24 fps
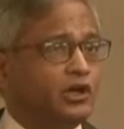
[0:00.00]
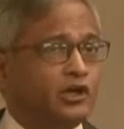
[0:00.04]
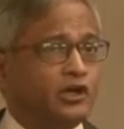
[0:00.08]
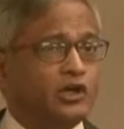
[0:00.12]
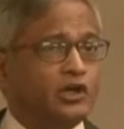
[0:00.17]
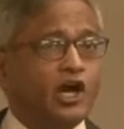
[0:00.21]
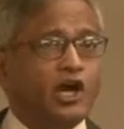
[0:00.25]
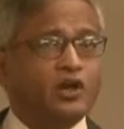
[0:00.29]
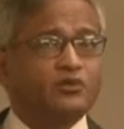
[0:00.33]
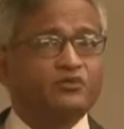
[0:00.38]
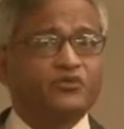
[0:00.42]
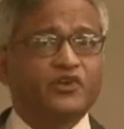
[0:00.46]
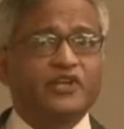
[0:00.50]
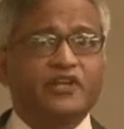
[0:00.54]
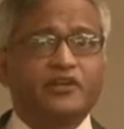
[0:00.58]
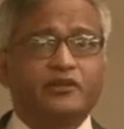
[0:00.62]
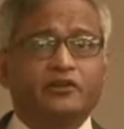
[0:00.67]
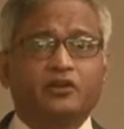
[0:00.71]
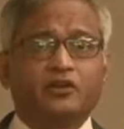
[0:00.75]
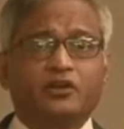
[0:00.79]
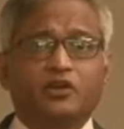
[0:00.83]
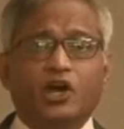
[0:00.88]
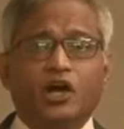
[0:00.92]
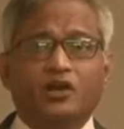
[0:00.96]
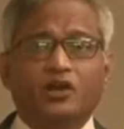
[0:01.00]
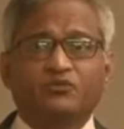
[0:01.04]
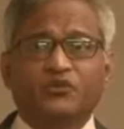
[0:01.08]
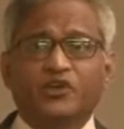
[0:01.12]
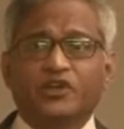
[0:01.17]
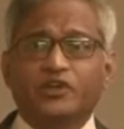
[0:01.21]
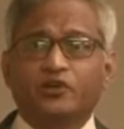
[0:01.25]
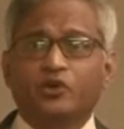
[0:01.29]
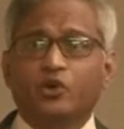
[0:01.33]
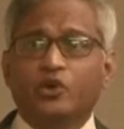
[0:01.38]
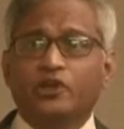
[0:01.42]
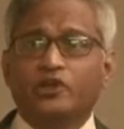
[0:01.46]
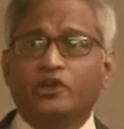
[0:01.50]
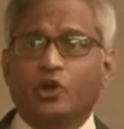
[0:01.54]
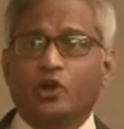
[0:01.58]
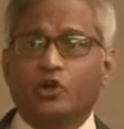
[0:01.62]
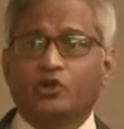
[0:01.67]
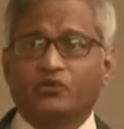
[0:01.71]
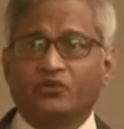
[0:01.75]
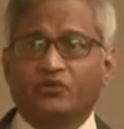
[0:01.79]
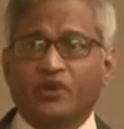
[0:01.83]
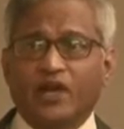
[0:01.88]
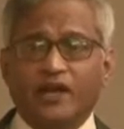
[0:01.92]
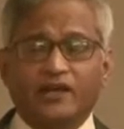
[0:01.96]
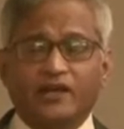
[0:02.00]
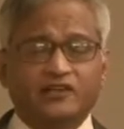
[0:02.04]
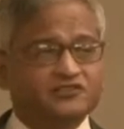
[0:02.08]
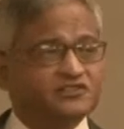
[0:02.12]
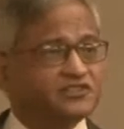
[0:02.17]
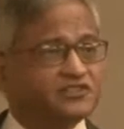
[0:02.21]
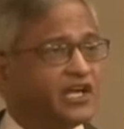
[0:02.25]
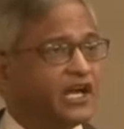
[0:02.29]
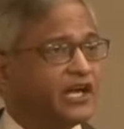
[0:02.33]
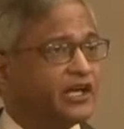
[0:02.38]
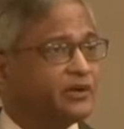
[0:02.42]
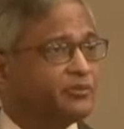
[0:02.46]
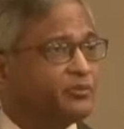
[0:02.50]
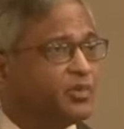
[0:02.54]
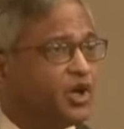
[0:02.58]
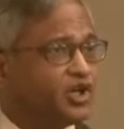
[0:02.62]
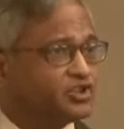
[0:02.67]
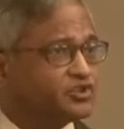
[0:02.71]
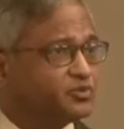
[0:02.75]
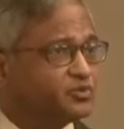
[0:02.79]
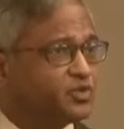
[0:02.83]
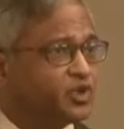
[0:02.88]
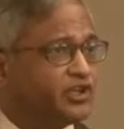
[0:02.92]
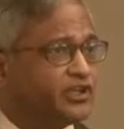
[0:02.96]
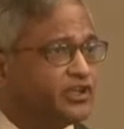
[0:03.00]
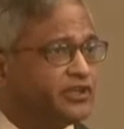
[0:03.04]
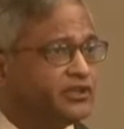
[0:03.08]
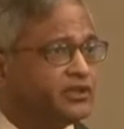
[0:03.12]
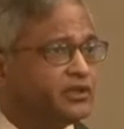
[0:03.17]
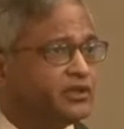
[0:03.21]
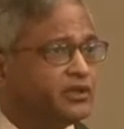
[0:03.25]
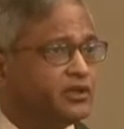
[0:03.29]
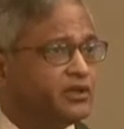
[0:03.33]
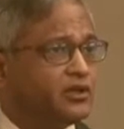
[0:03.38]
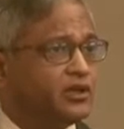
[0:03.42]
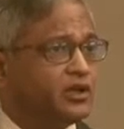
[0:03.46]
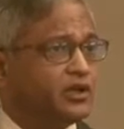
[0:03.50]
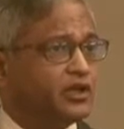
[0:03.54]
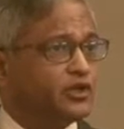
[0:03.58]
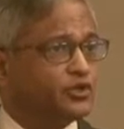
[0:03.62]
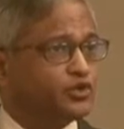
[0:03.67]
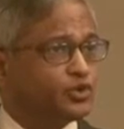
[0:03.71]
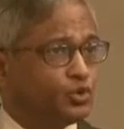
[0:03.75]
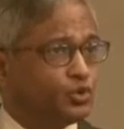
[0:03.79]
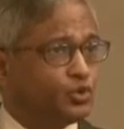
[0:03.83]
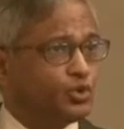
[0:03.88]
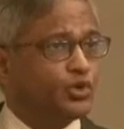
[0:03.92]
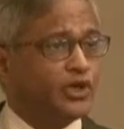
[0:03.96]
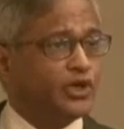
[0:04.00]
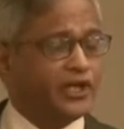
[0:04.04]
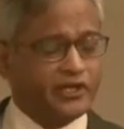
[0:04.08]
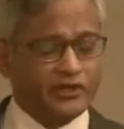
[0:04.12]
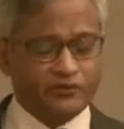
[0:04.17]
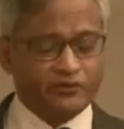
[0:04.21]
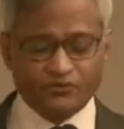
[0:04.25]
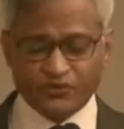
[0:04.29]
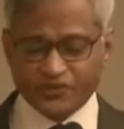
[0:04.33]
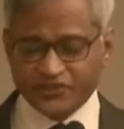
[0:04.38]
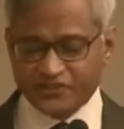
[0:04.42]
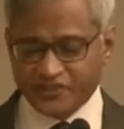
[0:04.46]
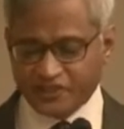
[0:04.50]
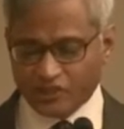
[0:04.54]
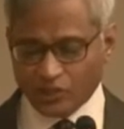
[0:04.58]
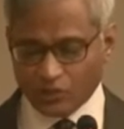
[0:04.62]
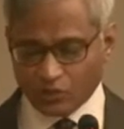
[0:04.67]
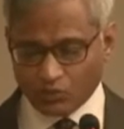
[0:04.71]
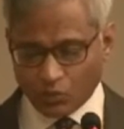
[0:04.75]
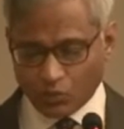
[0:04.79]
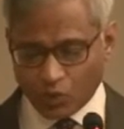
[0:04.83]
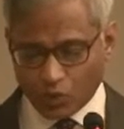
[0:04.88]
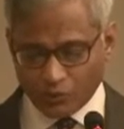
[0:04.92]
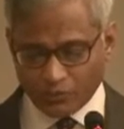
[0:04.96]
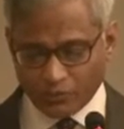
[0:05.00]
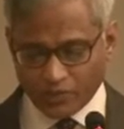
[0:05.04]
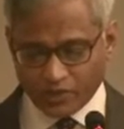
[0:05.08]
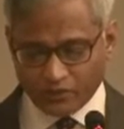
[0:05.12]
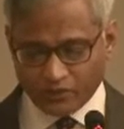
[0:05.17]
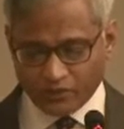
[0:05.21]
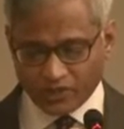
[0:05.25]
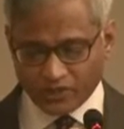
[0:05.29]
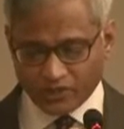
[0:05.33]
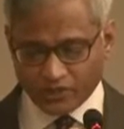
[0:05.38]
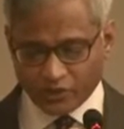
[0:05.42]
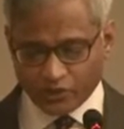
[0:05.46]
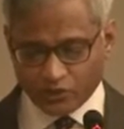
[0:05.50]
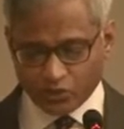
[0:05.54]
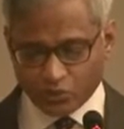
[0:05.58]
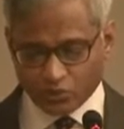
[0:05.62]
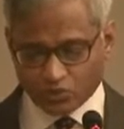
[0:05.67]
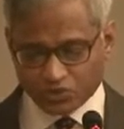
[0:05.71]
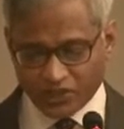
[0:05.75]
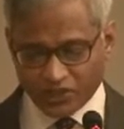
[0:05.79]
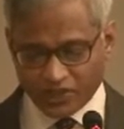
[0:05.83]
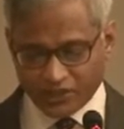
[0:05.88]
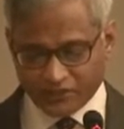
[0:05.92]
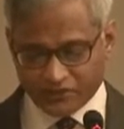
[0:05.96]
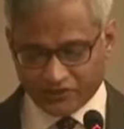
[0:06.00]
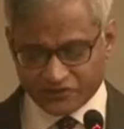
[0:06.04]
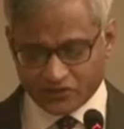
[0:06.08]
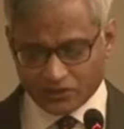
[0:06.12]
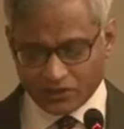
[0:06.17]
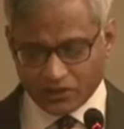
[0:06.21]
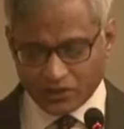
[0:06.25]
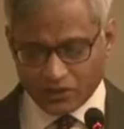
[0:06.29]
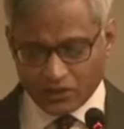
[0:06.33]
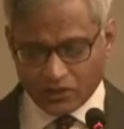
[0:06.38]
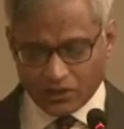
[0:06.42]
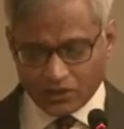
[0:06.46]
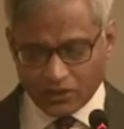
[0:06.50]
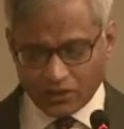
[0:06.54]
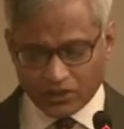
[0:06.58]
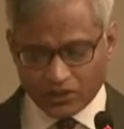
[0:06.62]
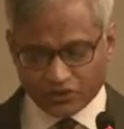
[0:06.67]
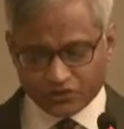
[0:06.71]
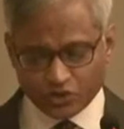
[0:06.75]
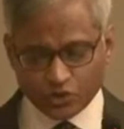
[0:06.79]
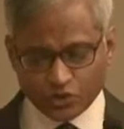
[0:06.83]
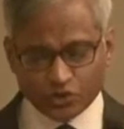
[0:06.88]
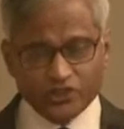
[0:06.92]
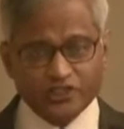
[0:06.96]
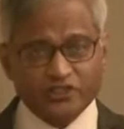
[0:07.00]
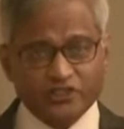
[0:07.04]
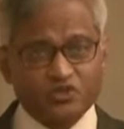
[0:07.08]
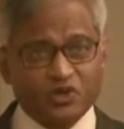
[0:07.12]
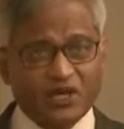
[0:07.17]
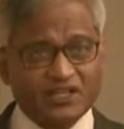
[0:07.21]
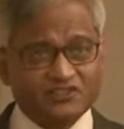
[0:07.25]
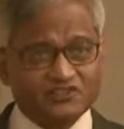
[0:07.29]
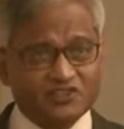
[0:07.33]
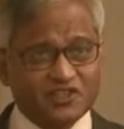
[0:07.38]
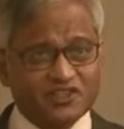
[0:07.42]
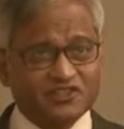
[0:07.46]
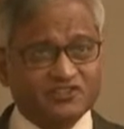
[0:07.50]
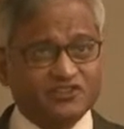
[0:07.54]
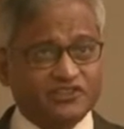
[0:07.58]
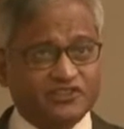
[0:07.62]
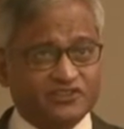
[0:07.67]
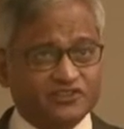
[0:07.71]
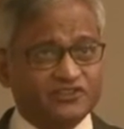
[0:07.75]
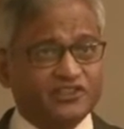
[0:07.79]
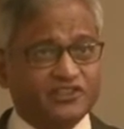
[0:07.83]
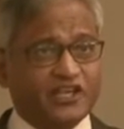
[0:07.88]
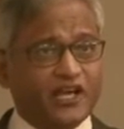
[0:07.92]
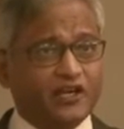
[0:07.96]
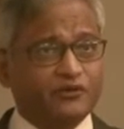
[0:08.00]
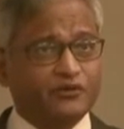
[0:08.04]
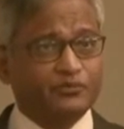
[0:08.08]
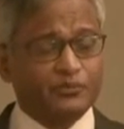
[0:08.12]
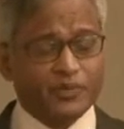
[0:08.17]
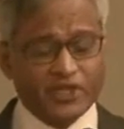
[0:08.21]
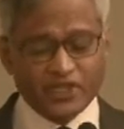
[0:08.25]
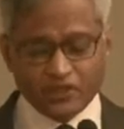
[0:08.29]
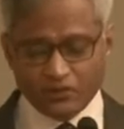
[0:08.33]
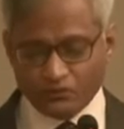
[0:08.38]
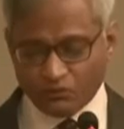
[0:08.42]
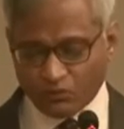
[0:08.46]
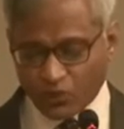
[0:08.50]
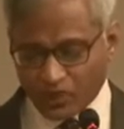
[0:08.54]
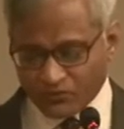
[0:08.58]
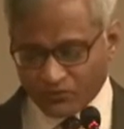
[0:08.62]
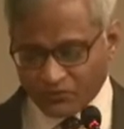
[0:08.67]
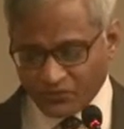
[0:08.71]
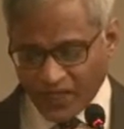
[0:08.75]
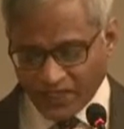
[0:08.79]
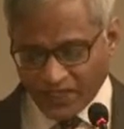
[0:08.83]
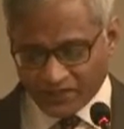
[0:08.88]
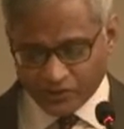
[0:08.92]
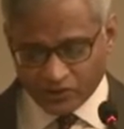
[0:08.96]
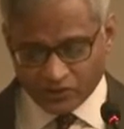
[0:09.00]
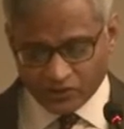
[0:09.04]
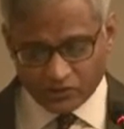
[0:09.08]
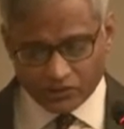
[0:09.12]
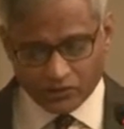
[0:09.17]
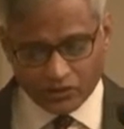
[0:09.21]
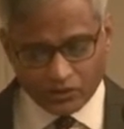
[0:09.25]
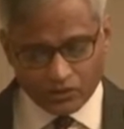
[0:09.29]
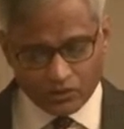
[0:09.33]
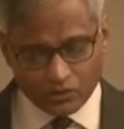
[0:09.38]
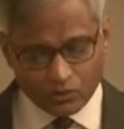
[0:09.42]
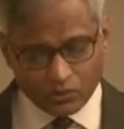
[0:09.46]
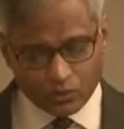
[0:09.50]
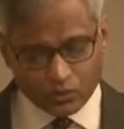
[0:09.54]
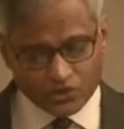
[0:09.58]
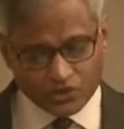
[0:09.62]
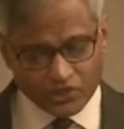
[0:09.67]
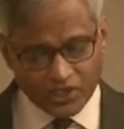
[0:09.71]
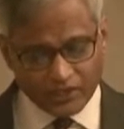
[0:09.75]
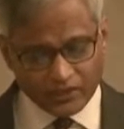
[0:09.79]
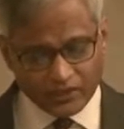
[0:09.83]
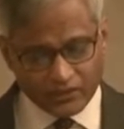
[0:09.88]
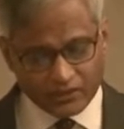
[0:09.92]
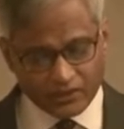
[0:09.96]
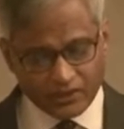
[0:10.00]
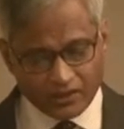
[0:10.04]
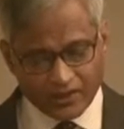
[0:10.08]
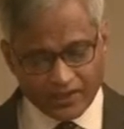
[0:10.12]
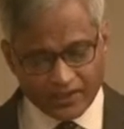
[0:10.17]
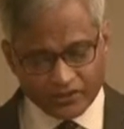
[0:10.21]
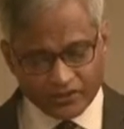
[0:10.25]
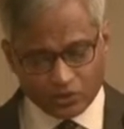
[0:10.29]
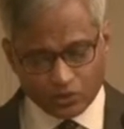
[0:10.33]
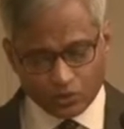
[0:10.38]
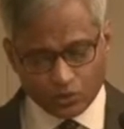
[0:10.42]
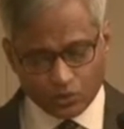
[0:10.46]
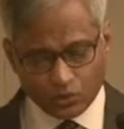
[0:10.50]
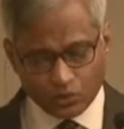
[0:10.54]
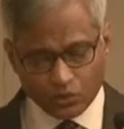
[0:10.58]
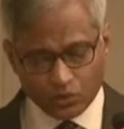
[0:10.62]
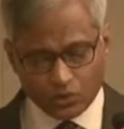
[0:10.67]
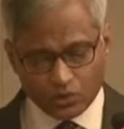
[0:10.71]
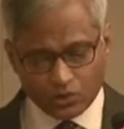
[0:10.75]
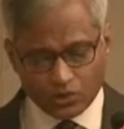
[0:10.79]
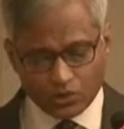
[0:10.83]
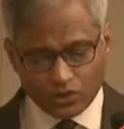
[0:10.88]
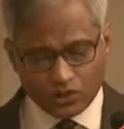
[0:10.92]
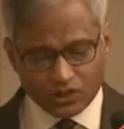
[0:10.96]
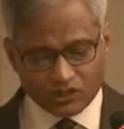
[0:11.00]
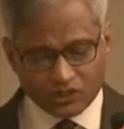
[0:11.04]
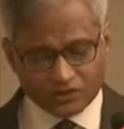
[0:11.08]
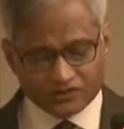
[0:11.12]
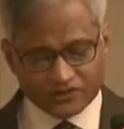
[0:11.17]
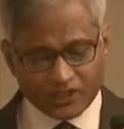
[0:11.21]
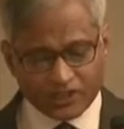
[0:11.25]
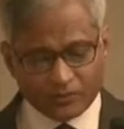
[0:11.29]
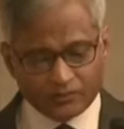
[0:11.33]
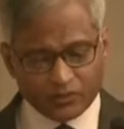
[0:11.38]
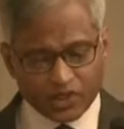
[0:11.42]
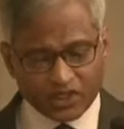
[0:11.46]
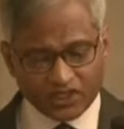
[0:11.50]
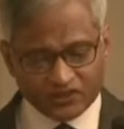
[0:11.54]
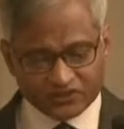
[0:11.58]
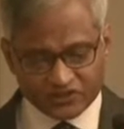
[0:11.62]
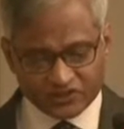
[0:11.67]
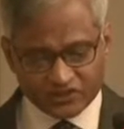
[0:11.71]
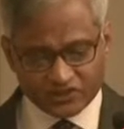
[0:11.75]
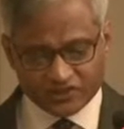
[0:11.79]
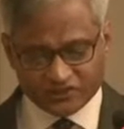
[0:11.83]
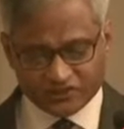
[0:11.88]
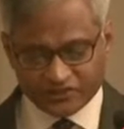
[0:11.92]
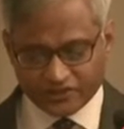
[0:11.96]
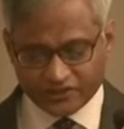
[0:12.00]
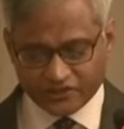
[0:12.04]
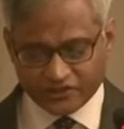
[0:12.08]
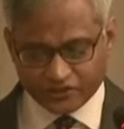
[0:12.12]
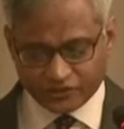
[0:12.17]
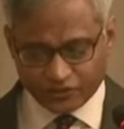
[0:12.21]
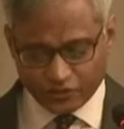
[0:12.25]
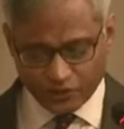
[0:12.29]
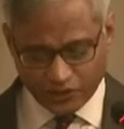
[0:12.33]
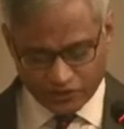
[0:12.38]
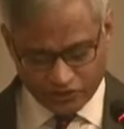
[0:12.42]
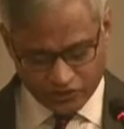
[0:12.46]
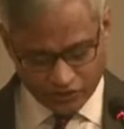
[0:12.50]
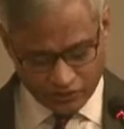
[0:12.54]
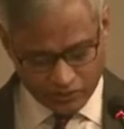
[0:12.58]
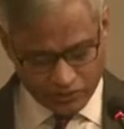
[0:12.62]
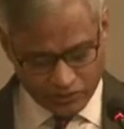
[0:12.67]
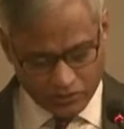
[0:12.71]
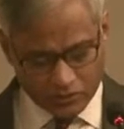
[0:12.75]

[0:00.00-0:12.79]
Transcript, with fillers: conflict, conflict going out of hands and possibly to a physical war between the two sides. so the transgressions have been one factor which had led to uh, some concerns in this region.